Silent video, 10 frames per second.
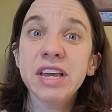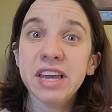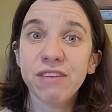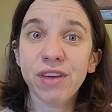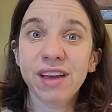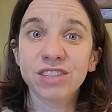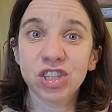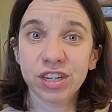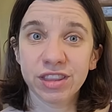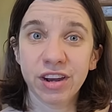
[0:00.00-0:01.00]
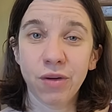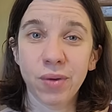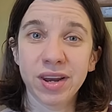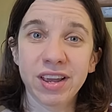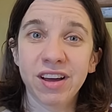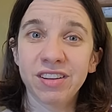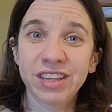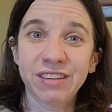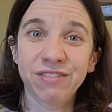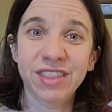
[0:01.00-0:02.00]
If you haven't checked that out already, I'll
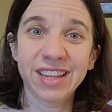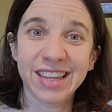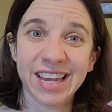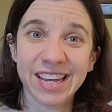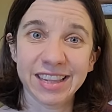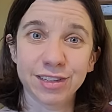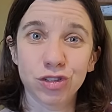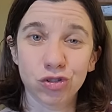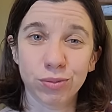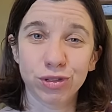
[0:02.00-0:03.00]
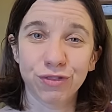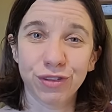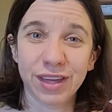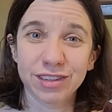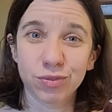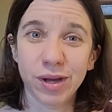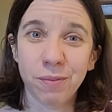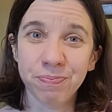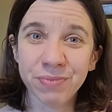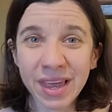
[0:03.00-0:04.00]
leave the link in the description for that as
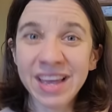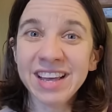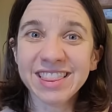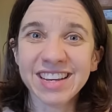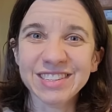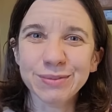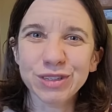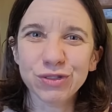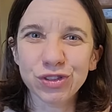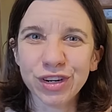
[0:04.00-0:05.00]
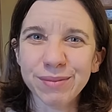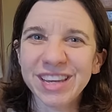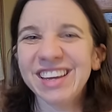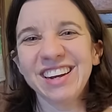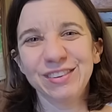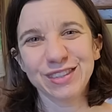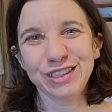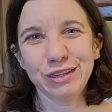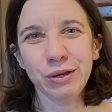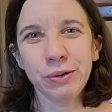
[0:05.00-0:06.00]
well. Thanks so much for joining me and I will
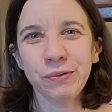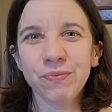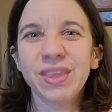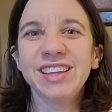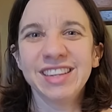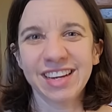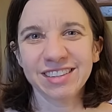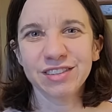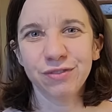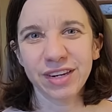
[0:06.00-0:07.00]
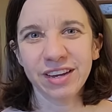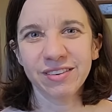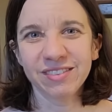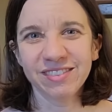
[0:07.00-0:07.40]
see you in the next video.